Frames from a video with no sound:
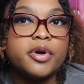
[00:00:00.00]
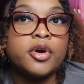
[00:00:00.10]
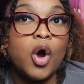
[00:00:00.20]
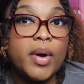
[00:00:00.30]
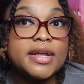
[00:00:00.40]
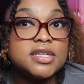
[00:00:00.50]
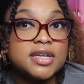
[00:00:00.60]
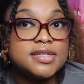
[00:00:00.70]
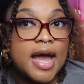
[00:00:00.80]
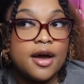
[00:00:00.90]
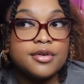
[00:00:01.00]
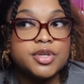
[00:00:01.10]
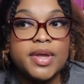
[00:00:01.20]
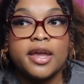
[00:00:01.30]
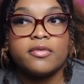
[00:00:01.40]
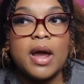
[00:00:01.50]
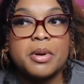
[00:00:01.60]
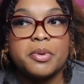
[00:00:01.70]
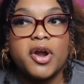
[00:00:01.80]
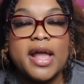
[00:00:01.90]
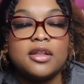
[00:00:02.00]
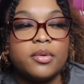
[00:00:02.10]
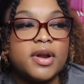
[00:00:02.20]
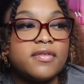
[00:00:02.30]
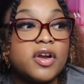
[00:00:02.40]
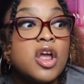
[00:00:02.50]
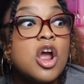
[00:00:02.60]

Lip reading: going to his house so he can wrap up her ankle or whatever.